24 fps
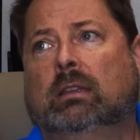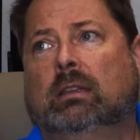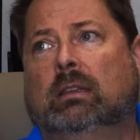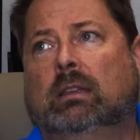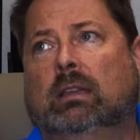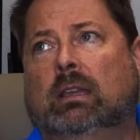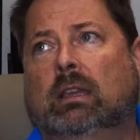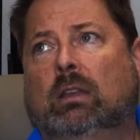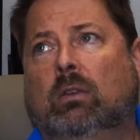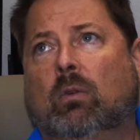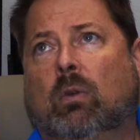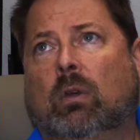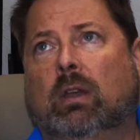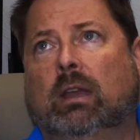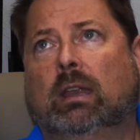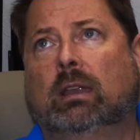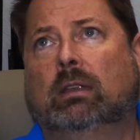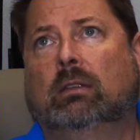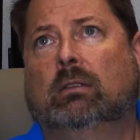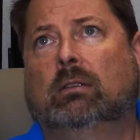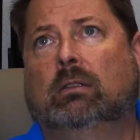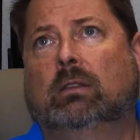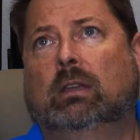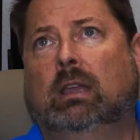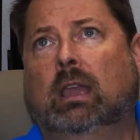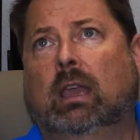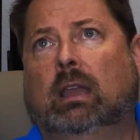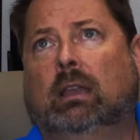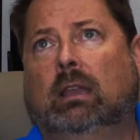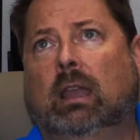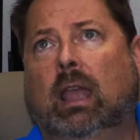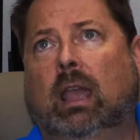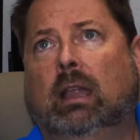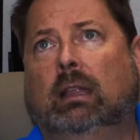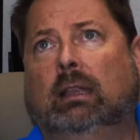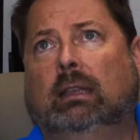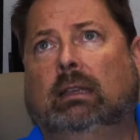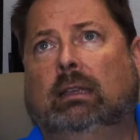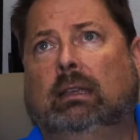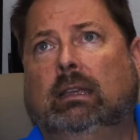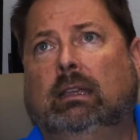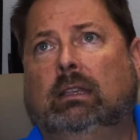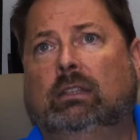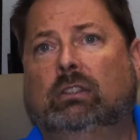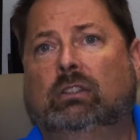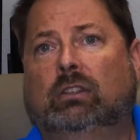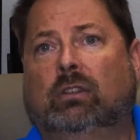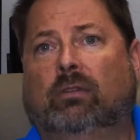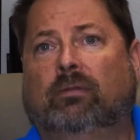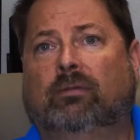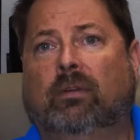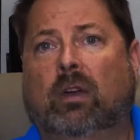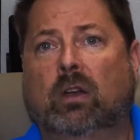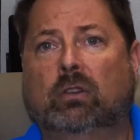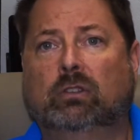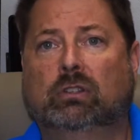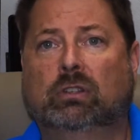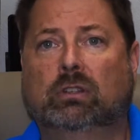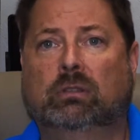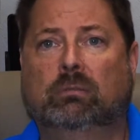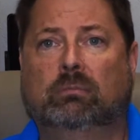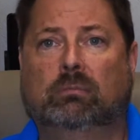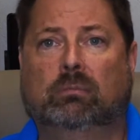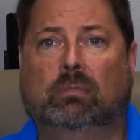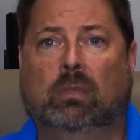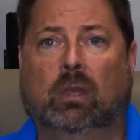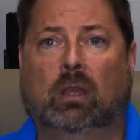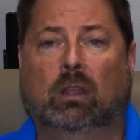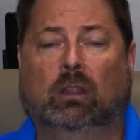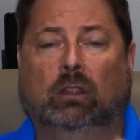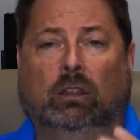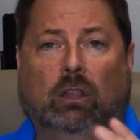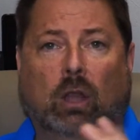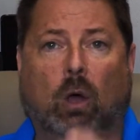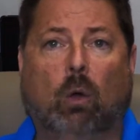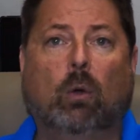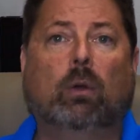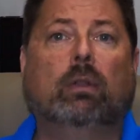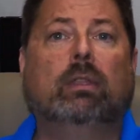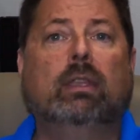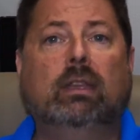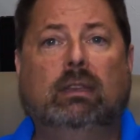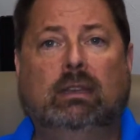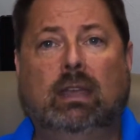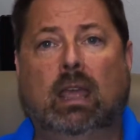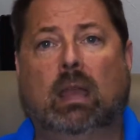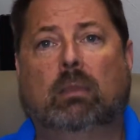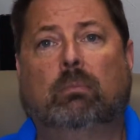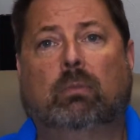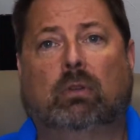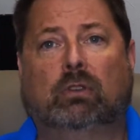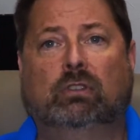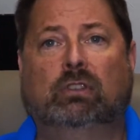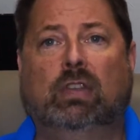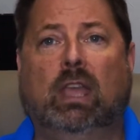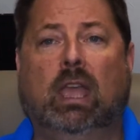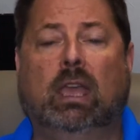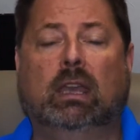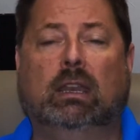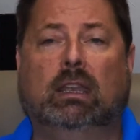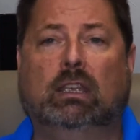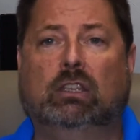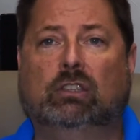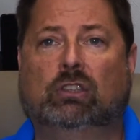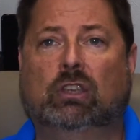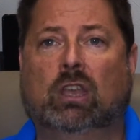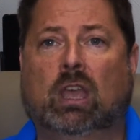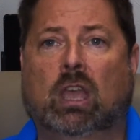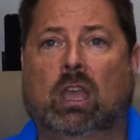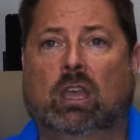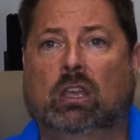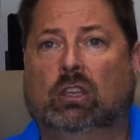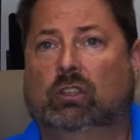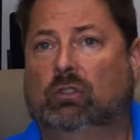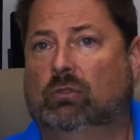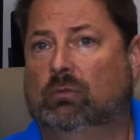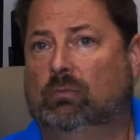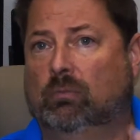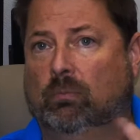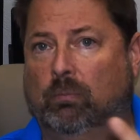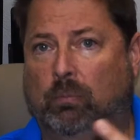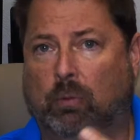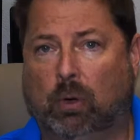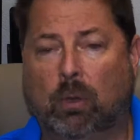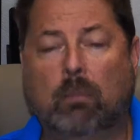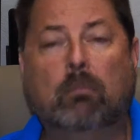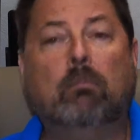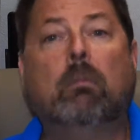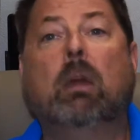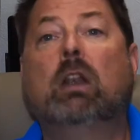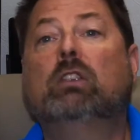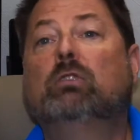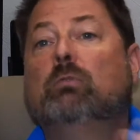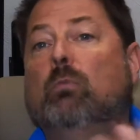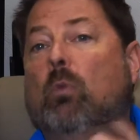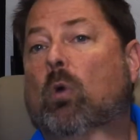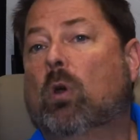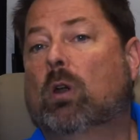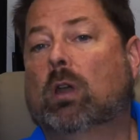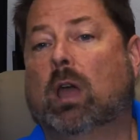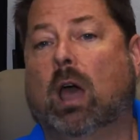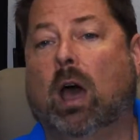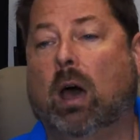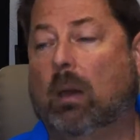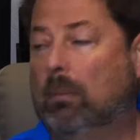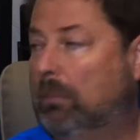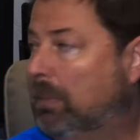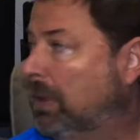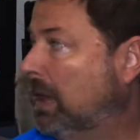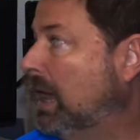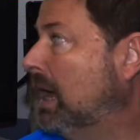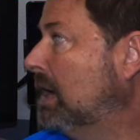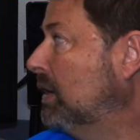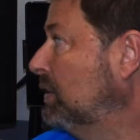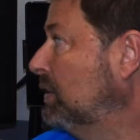in order to get LEDs to function lower than 10%, is put much more complex